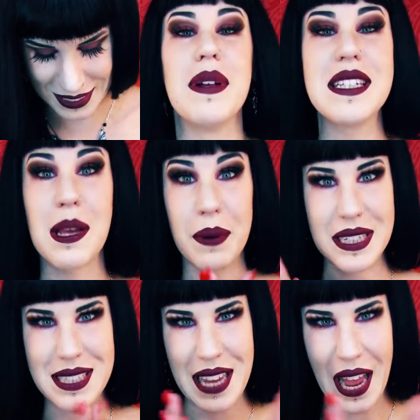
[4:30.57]
But some
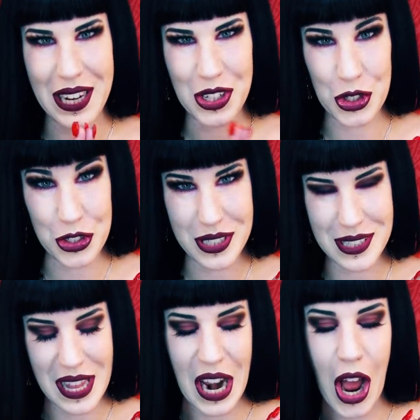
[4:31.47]
exciting news
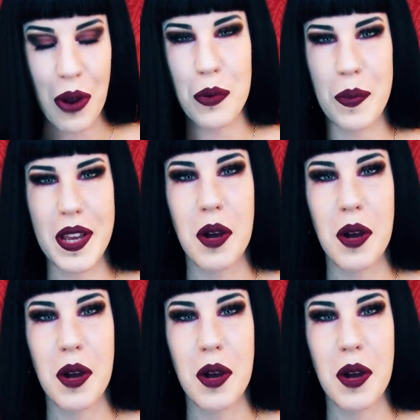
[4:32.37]
is that I will be